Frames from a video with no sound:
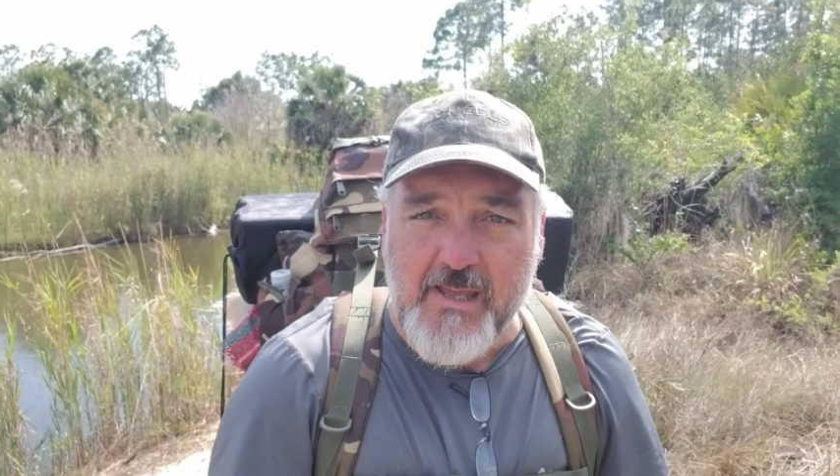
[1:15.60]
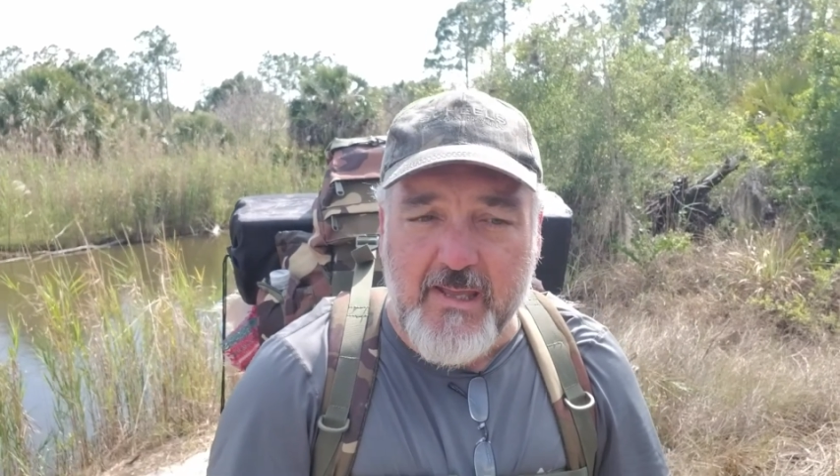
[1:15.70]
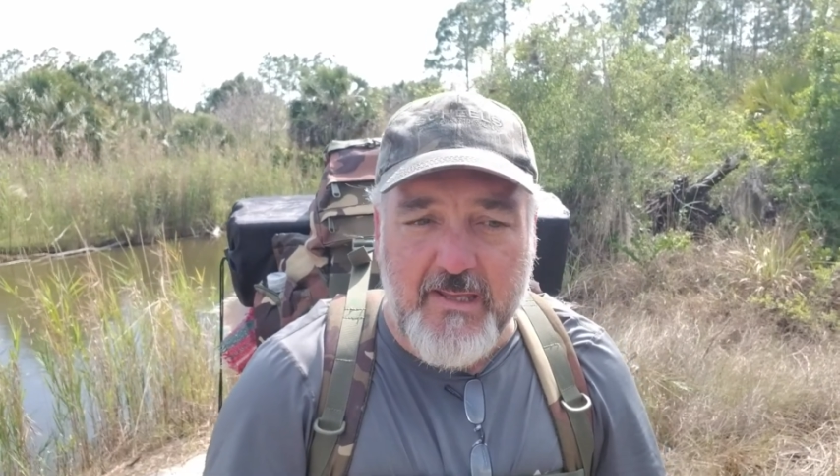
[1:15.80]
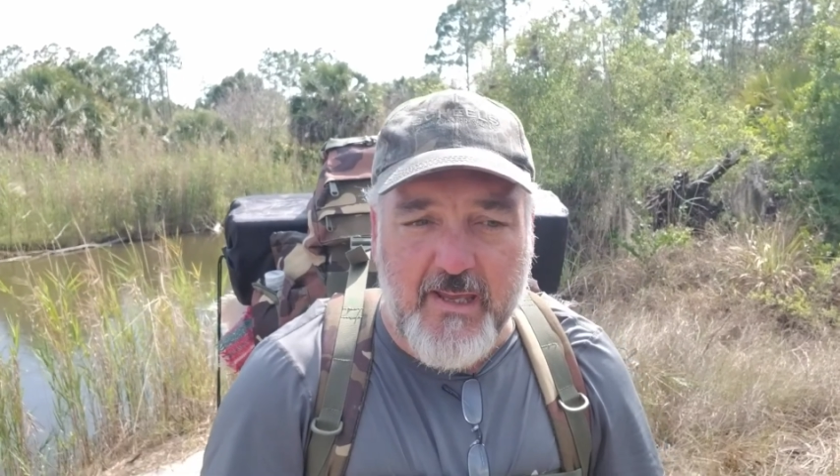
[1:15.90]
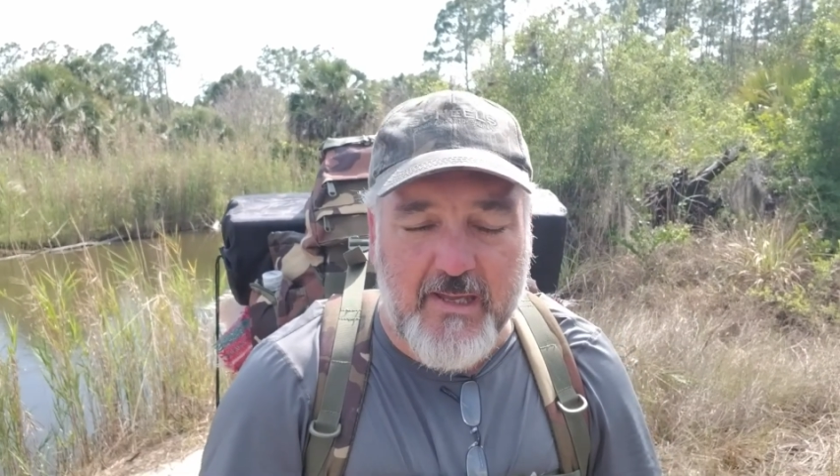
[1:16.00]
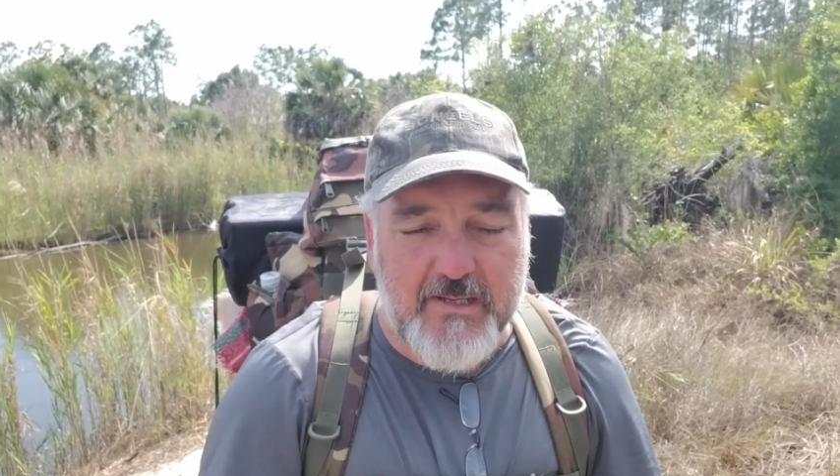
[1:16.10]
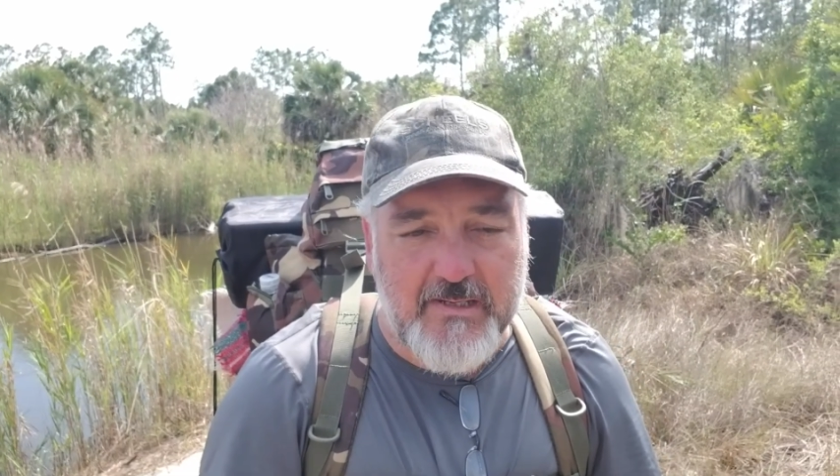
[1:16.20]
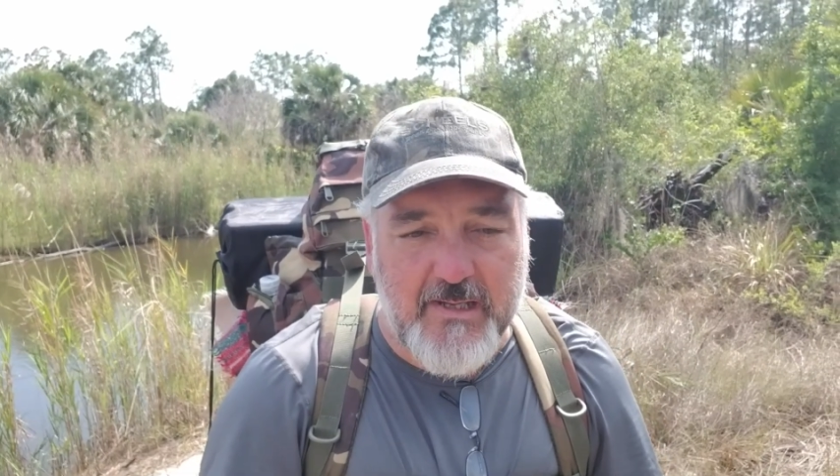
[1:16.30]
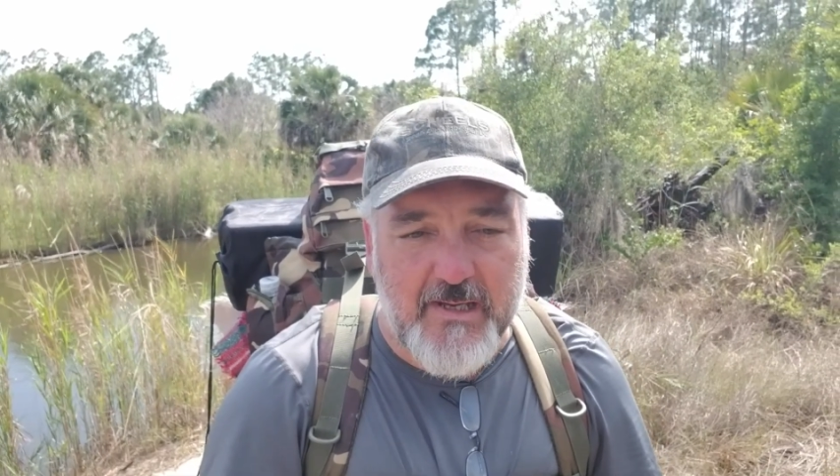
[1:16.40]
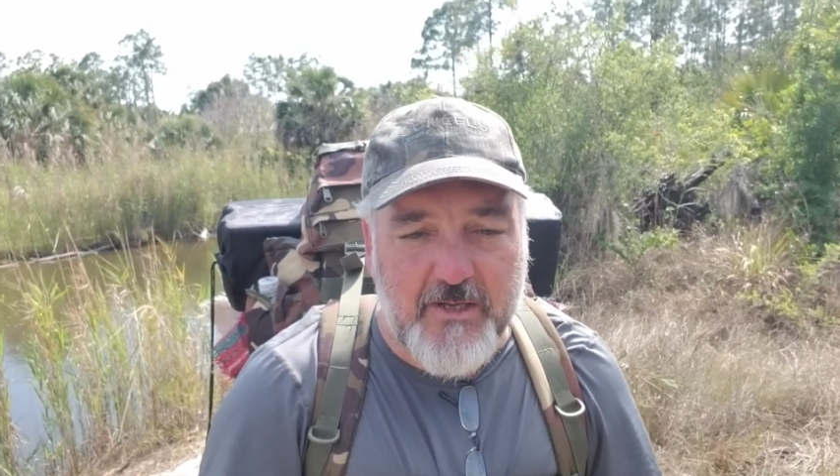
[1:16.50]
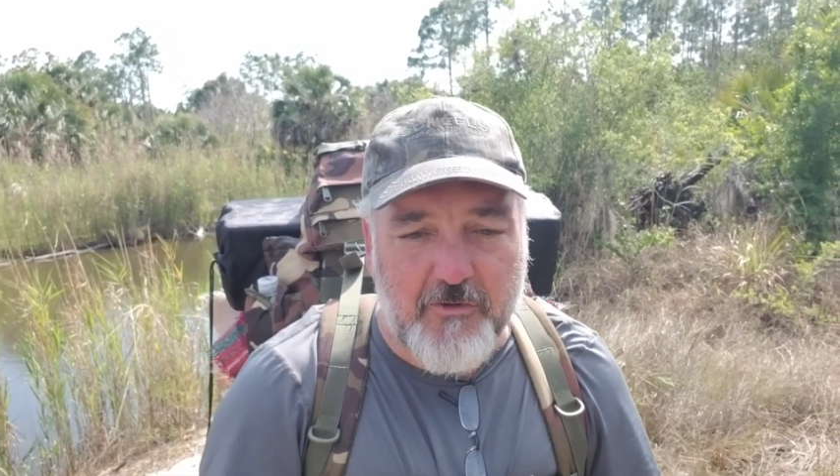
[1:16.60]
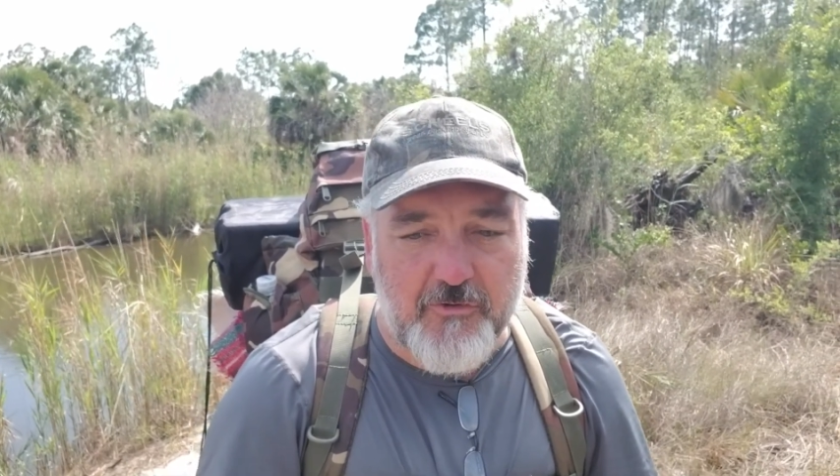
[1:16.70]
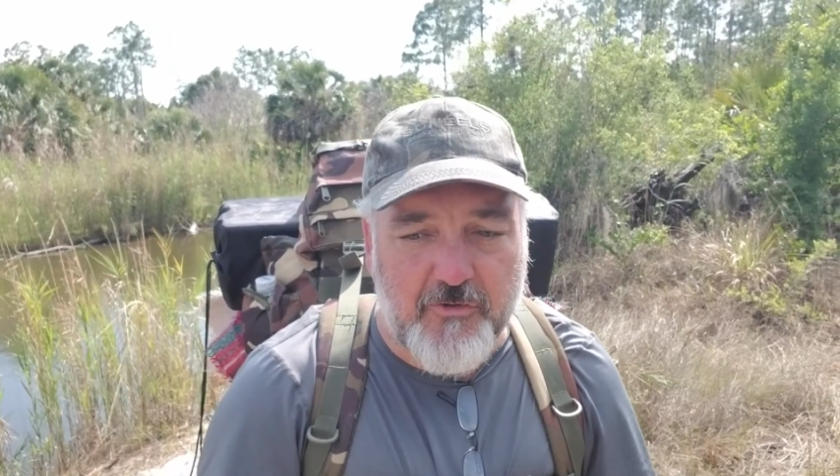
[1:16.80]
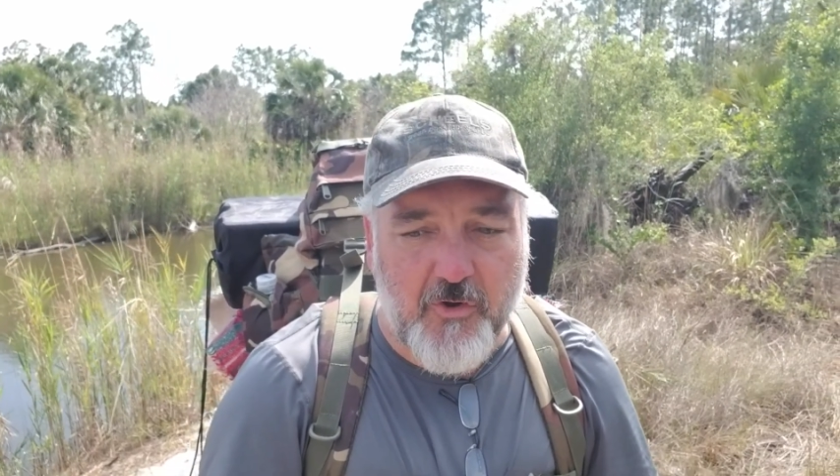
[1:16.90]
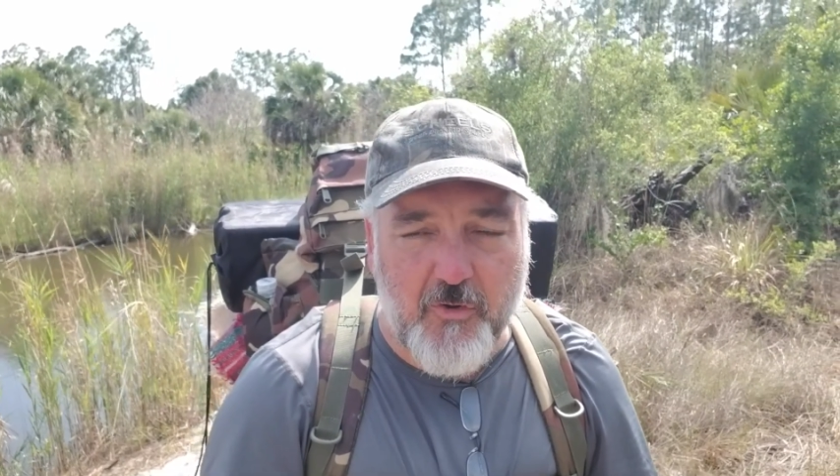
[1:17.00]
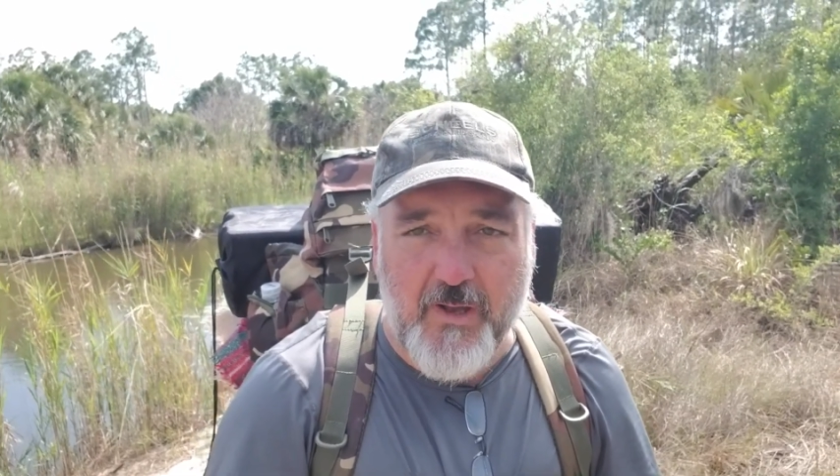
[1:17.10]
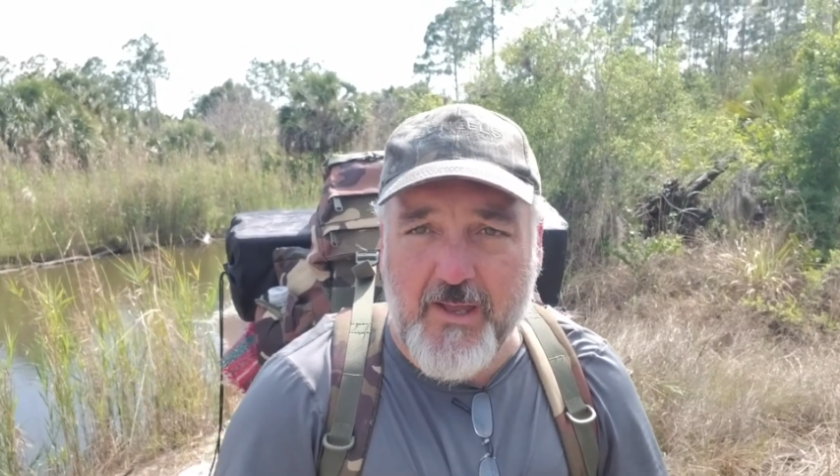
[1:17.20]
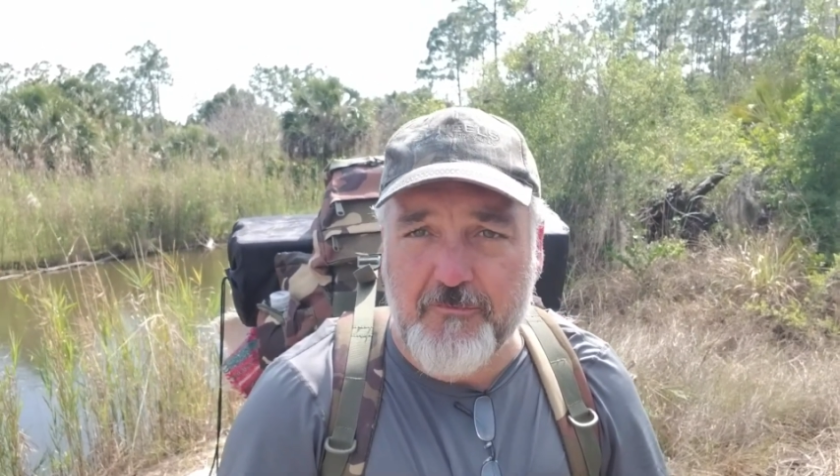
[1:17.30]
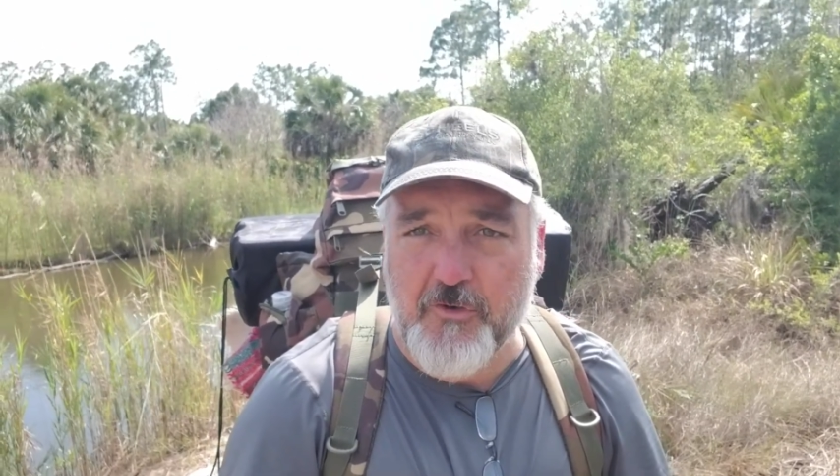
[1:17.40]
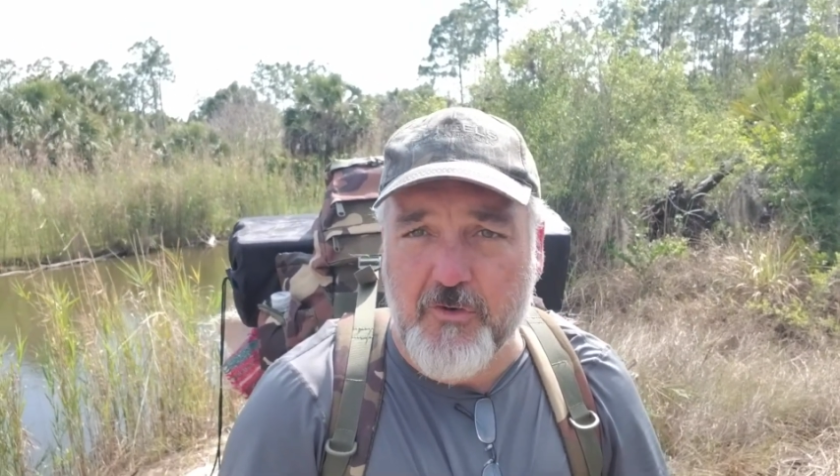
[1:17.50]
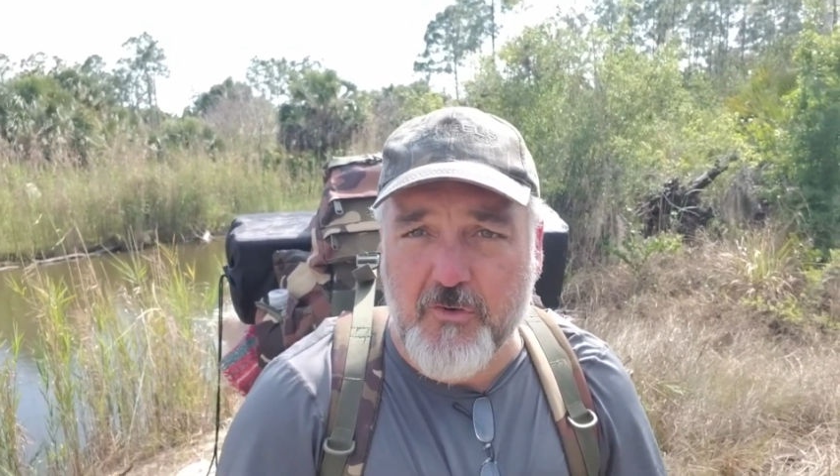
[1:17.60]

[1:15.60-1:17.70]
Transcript: and so after